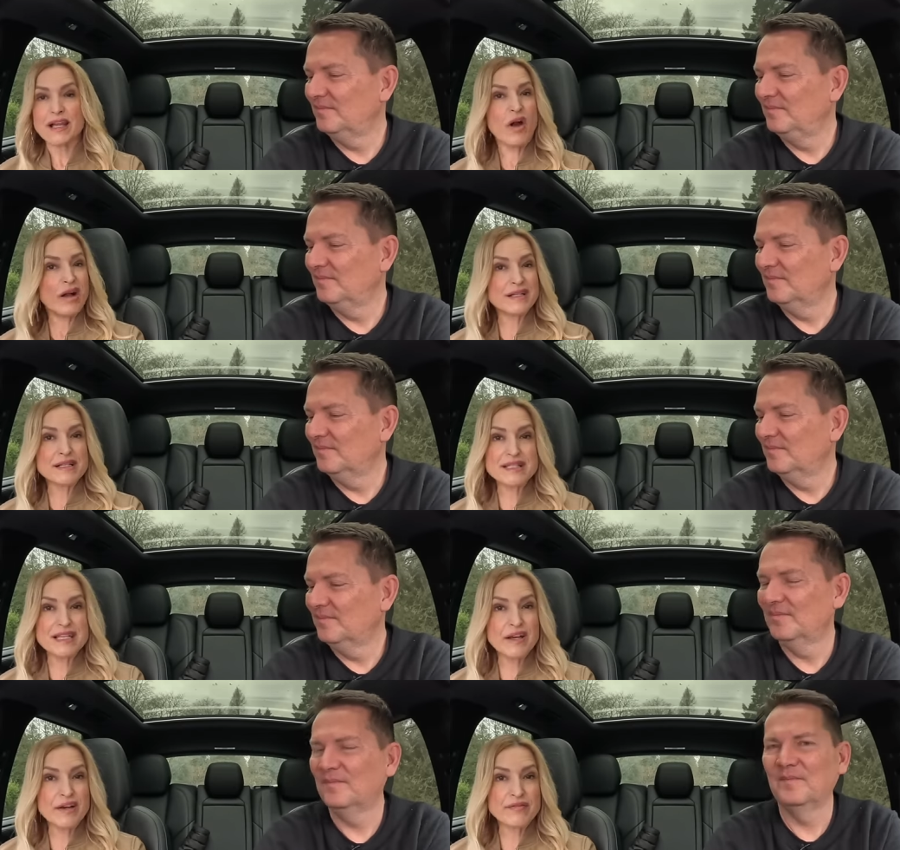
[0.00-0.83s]
Speaker 1: Honda
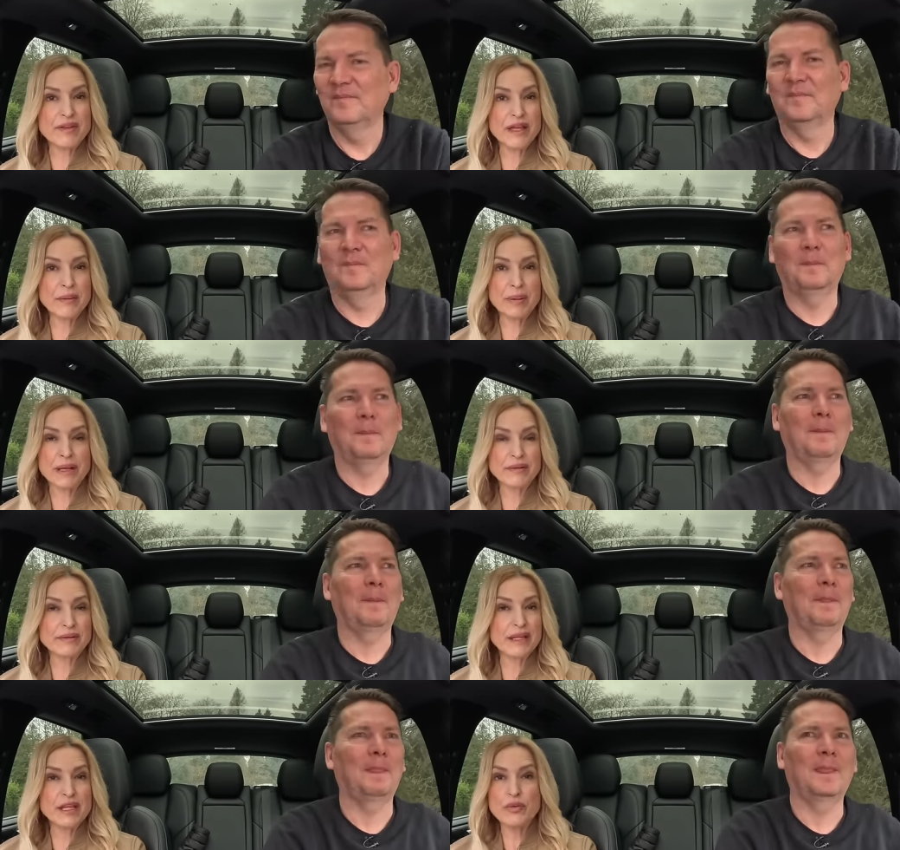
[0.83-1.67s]
CRV.
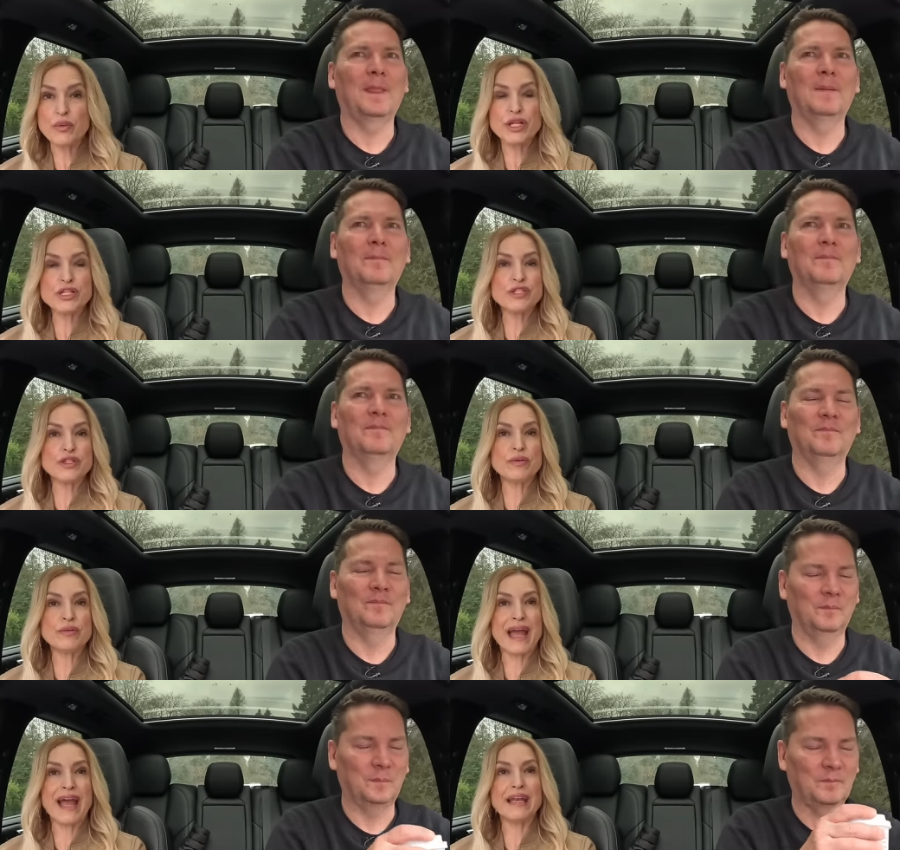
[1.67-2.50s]
Apparently, you can
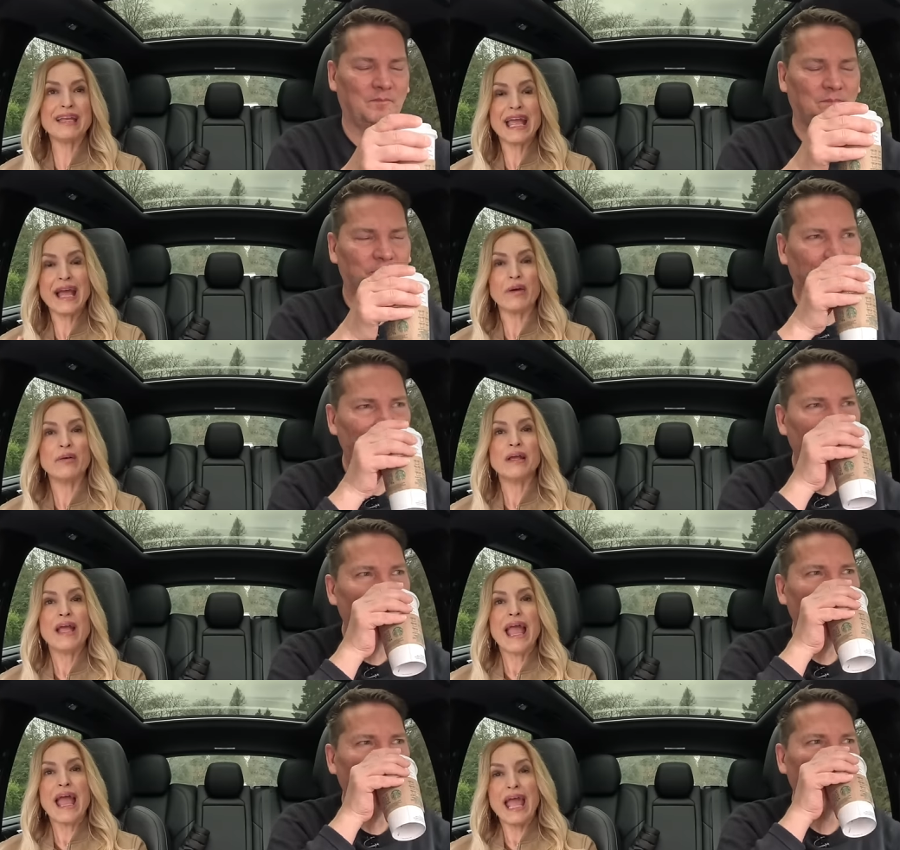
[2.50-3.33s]
do that now.
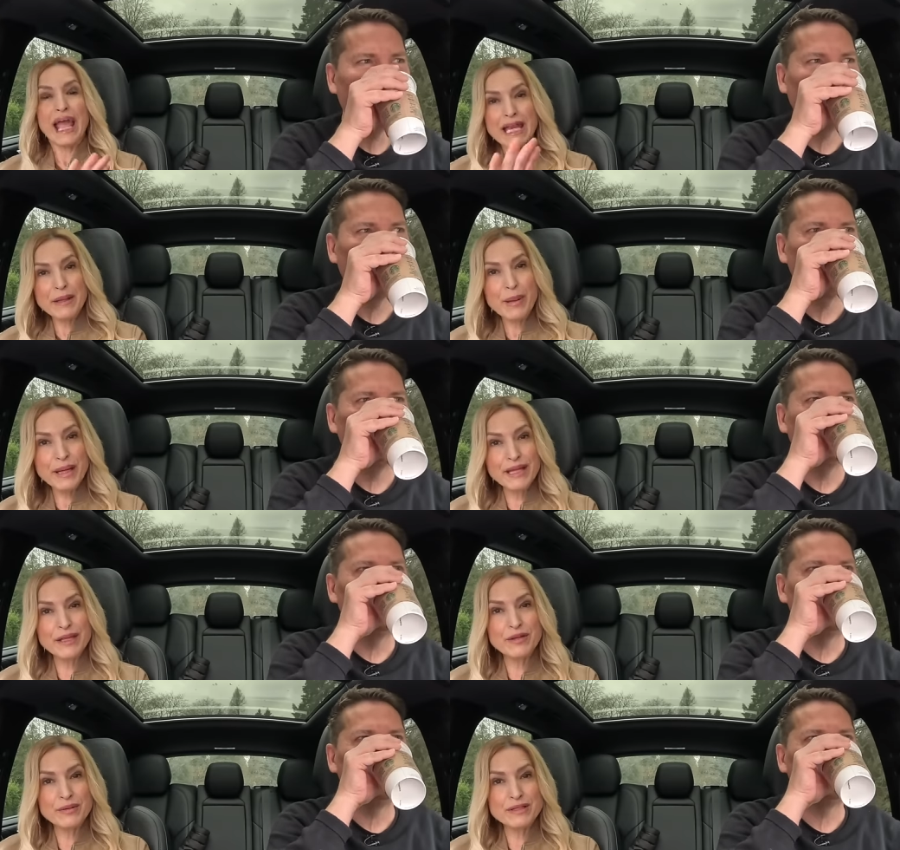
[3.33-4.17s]

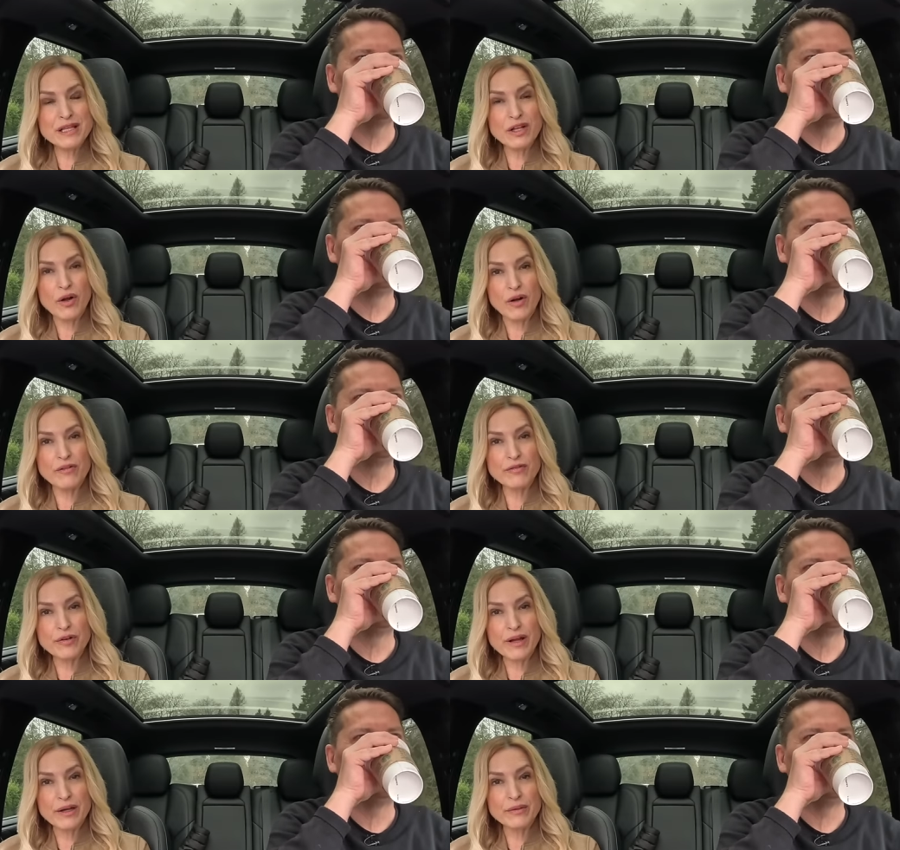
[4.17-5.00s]
Anybody who is a
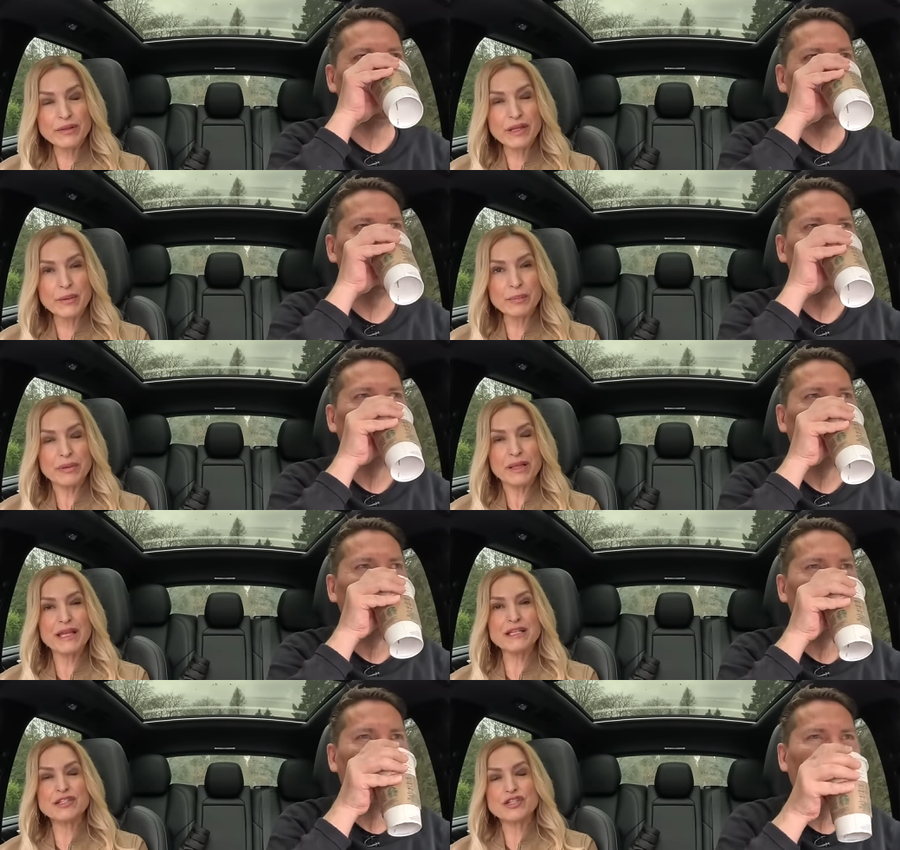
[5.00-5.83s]
golfer out there,
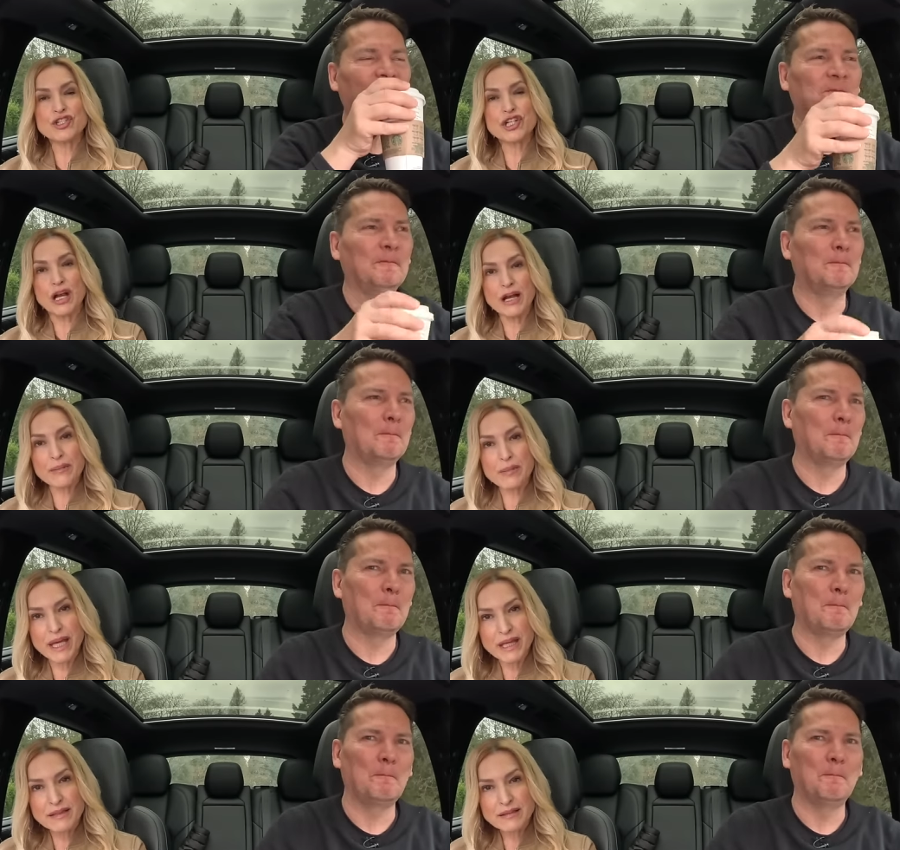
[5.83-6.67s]
please chime
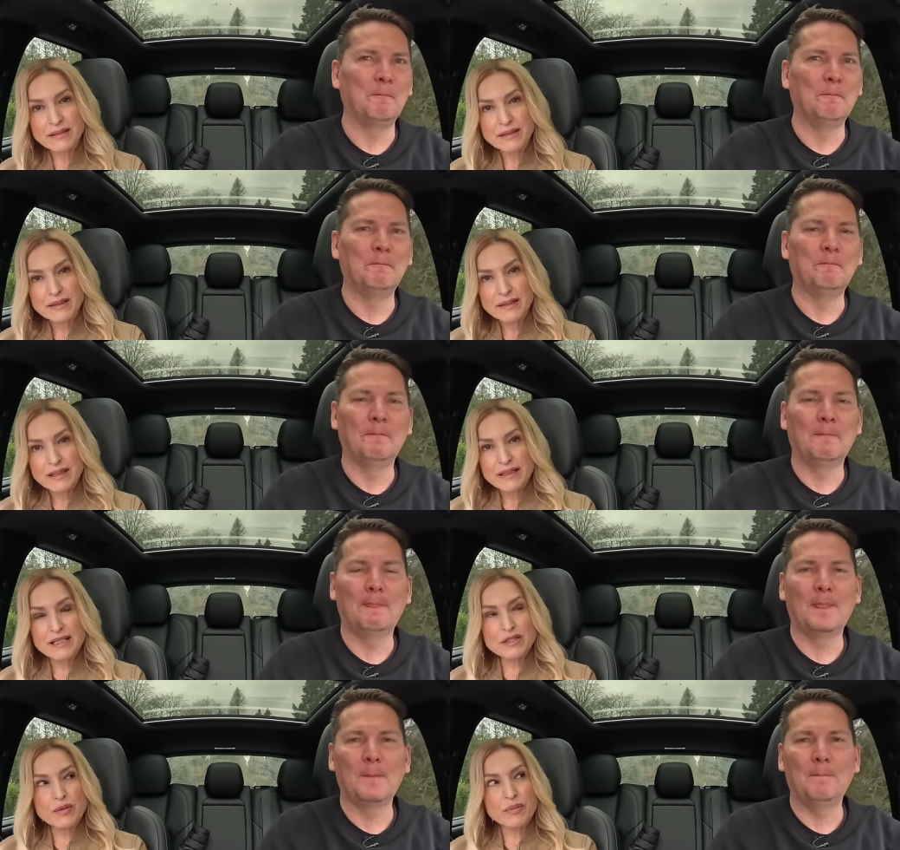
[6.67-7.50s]
in.
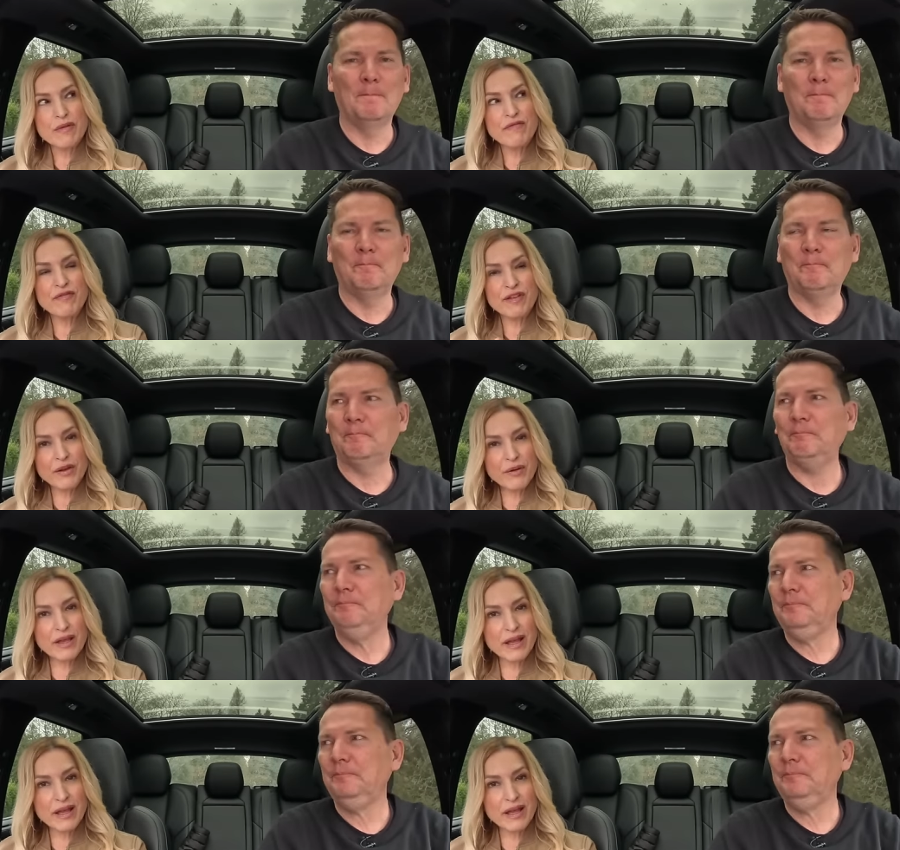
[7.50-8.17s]
This would be very